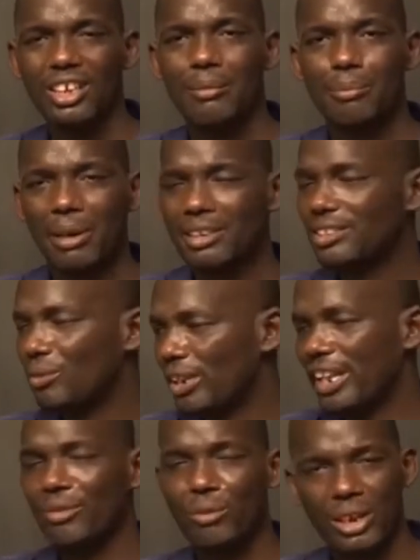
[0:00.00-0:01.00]
But when I
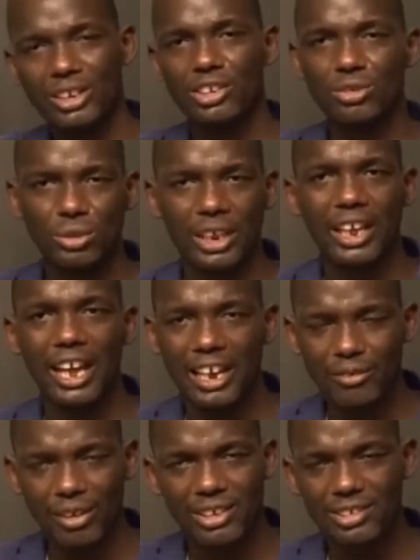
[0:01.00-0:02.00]
went to the
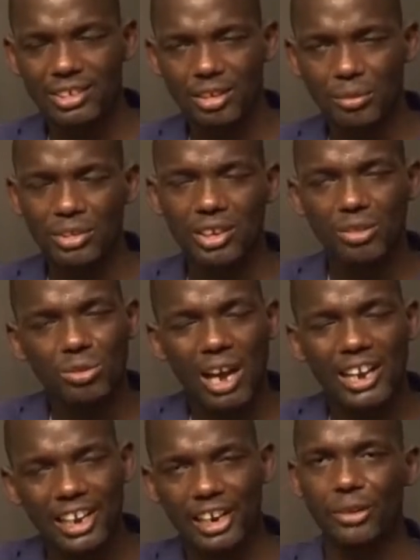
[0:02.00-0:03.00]
advanced to
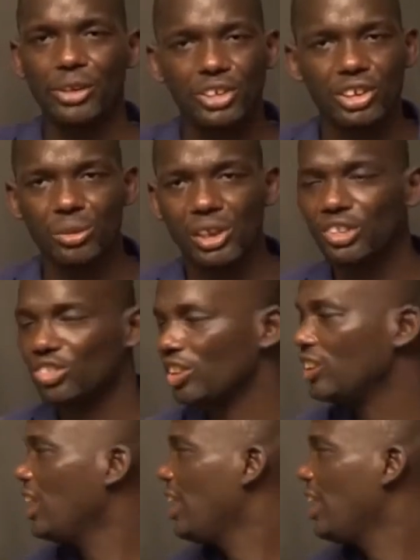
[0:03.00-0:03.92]
undergraduate education,